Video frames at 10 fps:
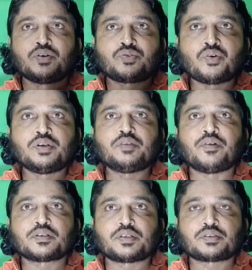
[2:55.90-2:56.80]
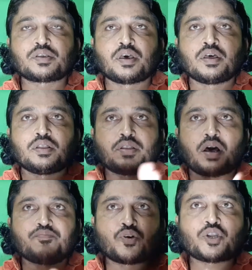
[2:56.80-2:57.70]
20th verses, the
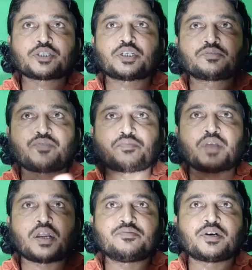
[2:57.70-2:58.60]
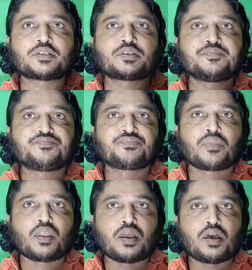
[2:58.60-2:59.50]
protection from the adverse
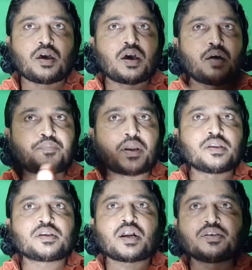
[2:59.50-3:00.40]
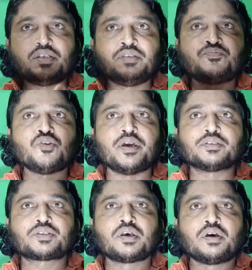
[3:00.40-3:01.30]
uh, planetary
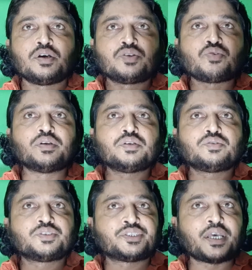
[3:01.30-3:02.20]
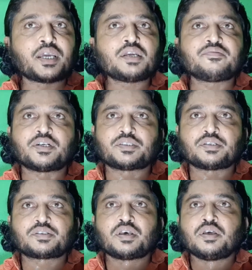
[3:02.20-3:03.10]
influence, 22nd
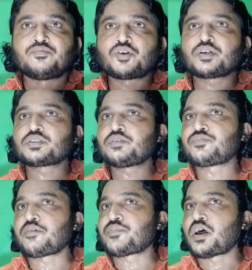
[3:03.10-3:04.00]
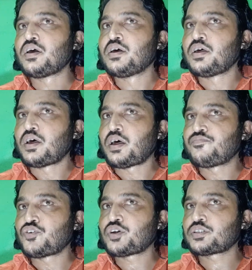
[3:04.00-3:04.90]
verses, protection from the uh,
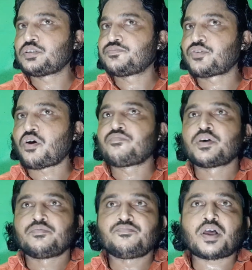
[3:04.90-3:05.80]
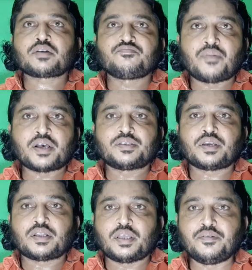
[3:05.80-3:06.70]
protection from black magic
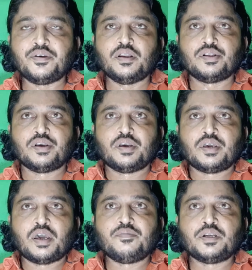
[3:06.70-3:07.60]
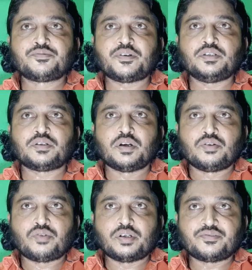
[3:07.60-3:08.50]
and evil, evil spirit,
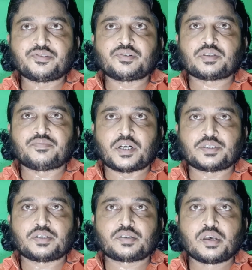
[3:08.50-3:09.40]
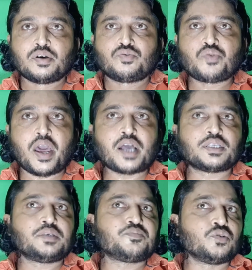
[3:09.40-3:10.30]
24th verses, to
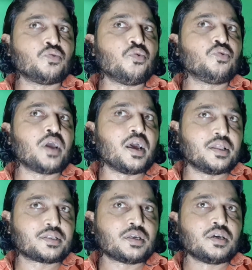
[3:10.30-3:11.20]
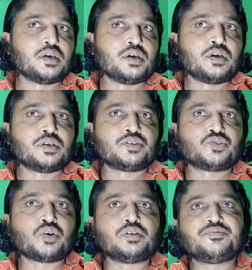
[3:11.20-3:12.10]
achieve good health,
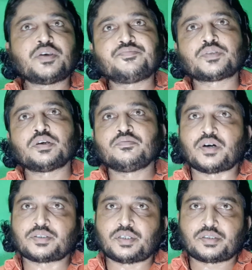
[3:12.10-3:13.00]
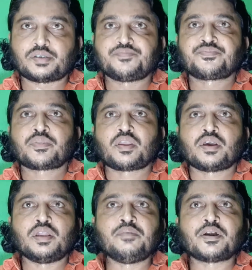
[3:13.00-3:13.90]
25th verses,
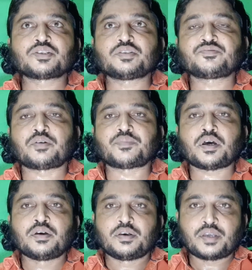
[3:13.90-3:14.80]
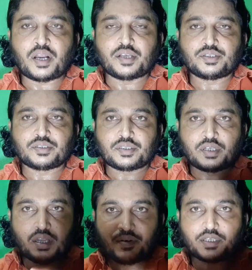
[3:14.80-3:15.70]
liberation from the crisis,
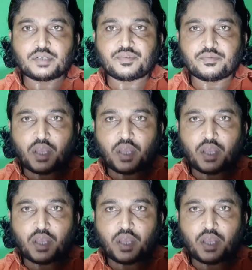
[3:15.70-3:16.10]
liberation from